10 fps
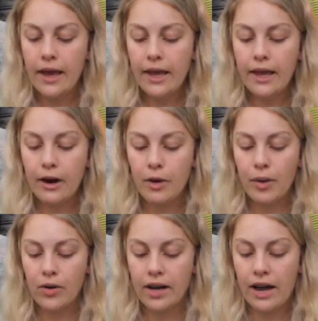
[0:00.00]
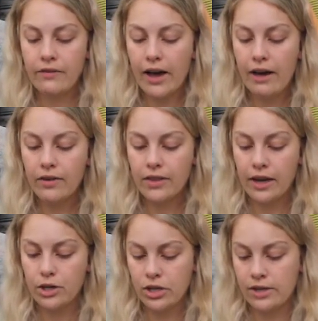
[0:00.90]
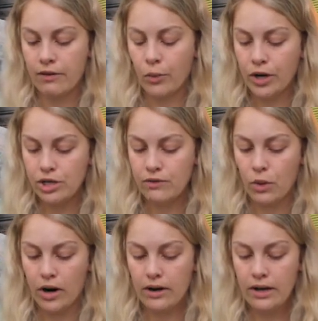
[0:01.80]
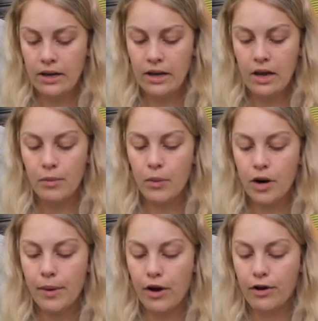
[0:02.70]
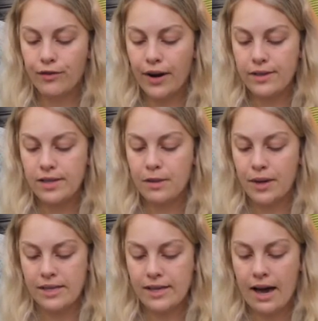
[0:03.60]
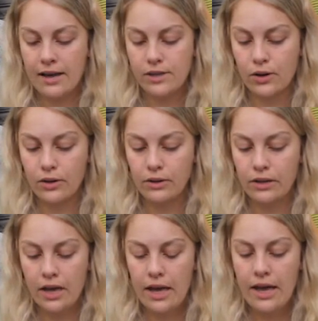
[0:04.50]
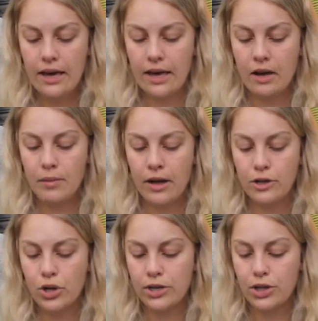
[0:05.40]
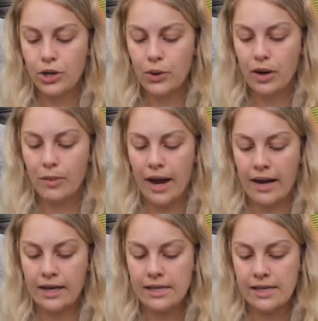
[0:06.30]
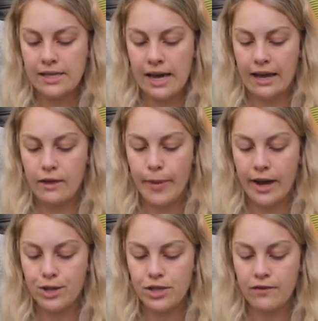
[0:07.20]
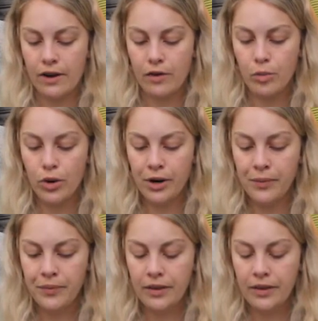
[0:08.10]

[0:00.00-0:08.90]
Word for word: Here, Belle can have everything she's ever wished for. But what about her friends in the Beast's castle? Can Belle trust her new companions inside the pages of Nevermore?